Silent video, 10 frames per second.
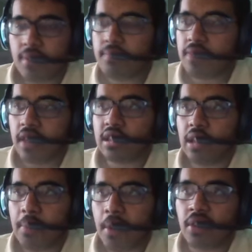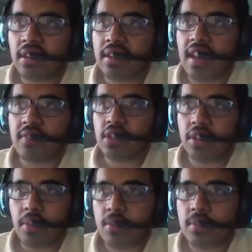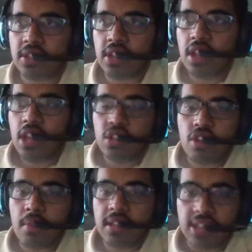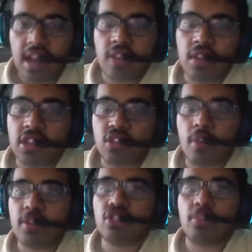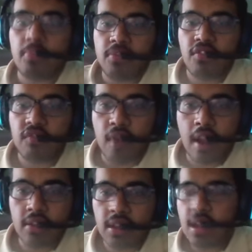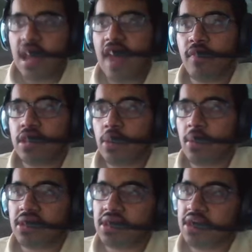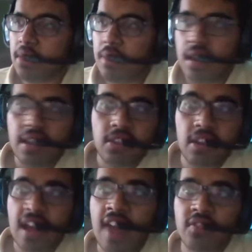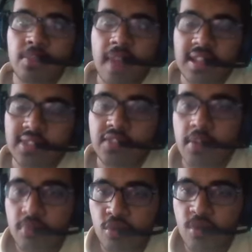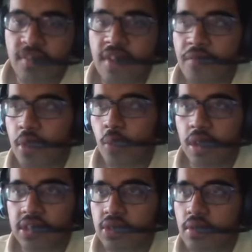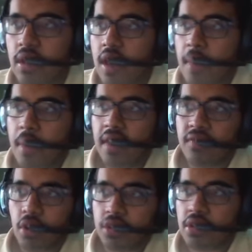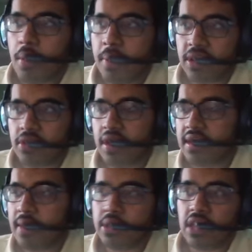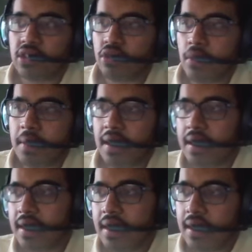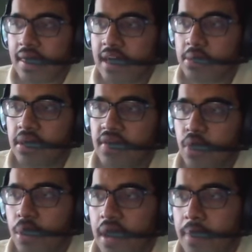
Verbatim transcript: It's a lot better than they have done in the previous tournaments, and I think Serbia should feel proud. And for Denmark, as I said, man, they're going to have to massively improve if they want to make it far in this tournament because their next game is against Germany, and that's going to be a difficult game.